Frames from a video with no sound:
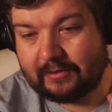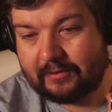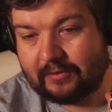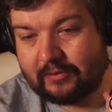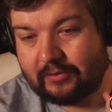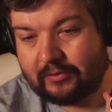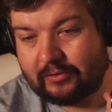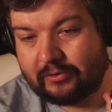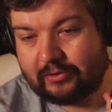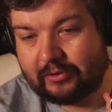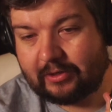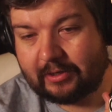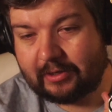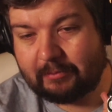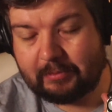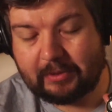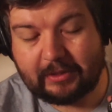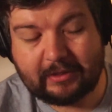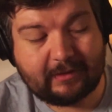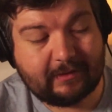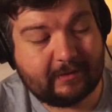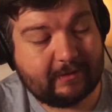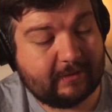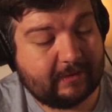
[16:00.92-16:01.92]
shutter
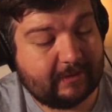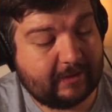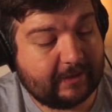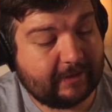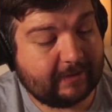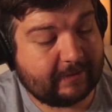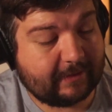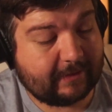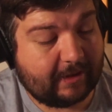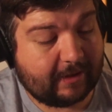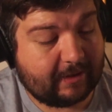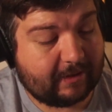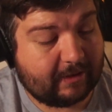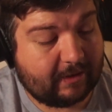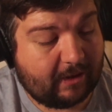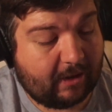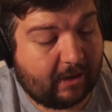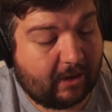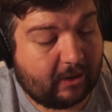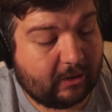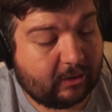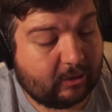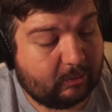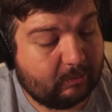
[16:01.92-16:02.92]
buttons. It's got an
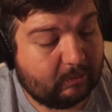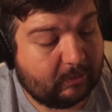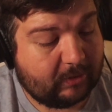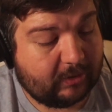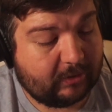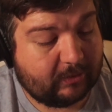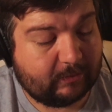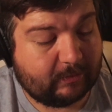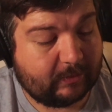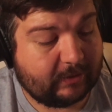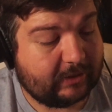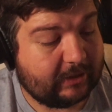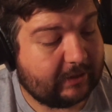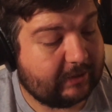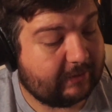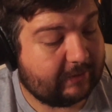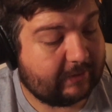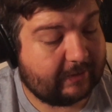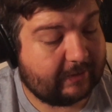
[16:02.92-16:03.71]
auto mode, which is an